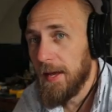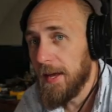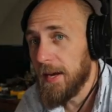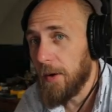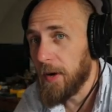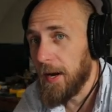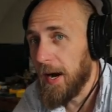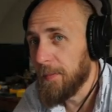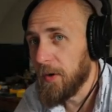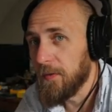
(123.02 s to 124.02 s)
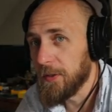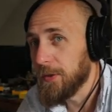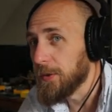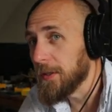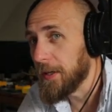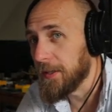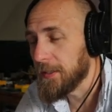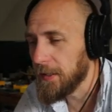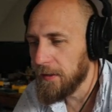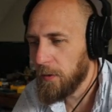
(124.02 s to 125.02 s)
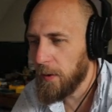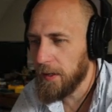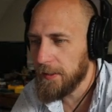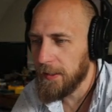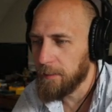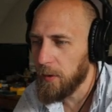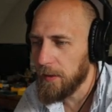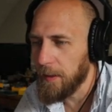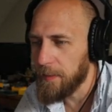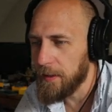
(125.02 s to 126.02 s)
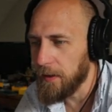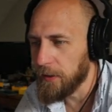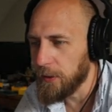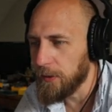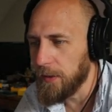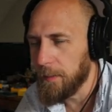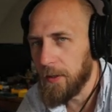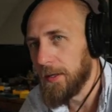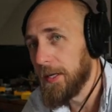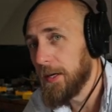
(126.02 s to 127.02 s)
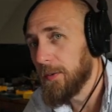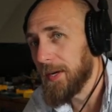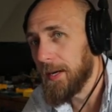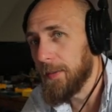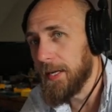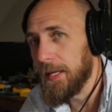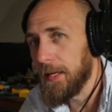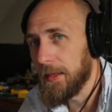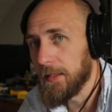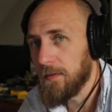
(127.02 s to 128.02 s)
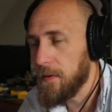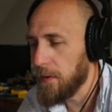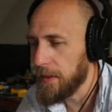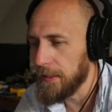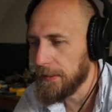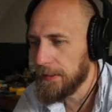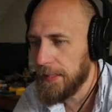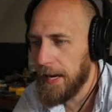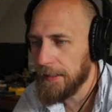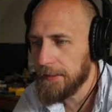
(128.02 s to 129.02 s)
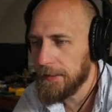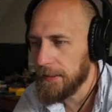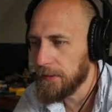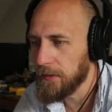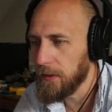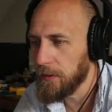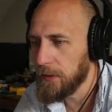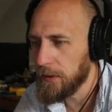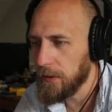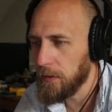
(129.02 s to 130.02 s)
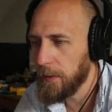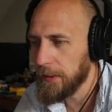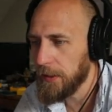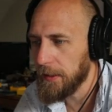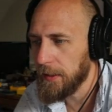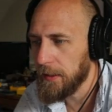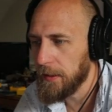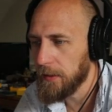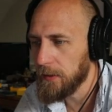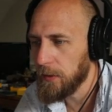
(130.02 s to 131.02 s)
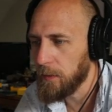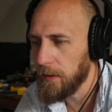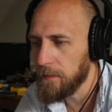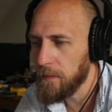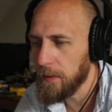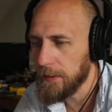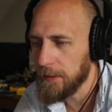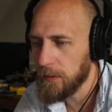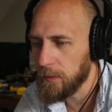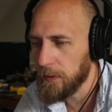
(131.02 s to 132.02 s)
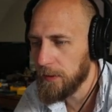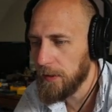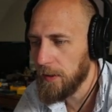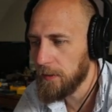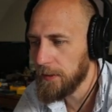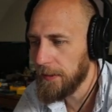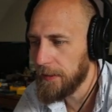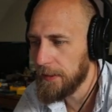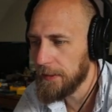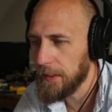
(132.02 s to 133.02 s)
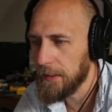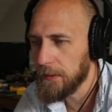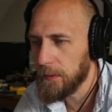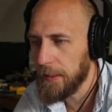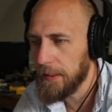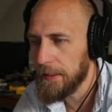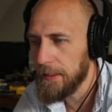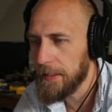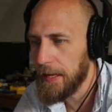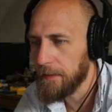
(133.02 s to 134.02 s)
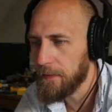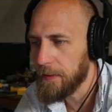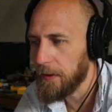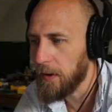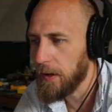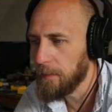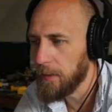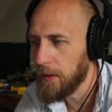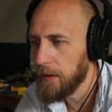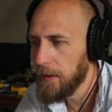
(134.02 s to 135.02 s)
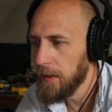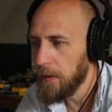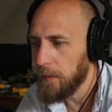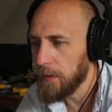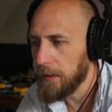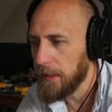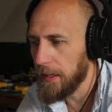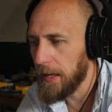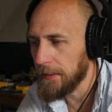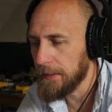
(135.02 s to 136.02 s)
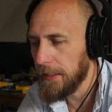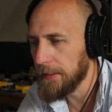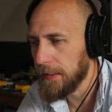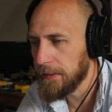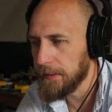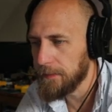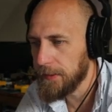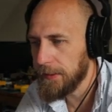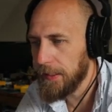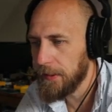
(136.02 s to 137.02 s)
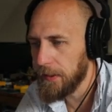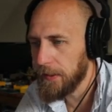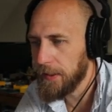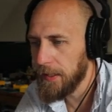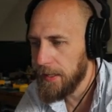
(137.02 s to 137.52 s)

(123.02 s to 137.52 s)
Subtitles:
And now we're going to hop over to Solaris Skunkworks and pull up the Archer 2W on here. We're going to be needing this for the stats. And so just a quick check here. So we're at 4.6, we're slow, 70 tons. We're going to need that for the armor. We're looking at 10 tons of standard,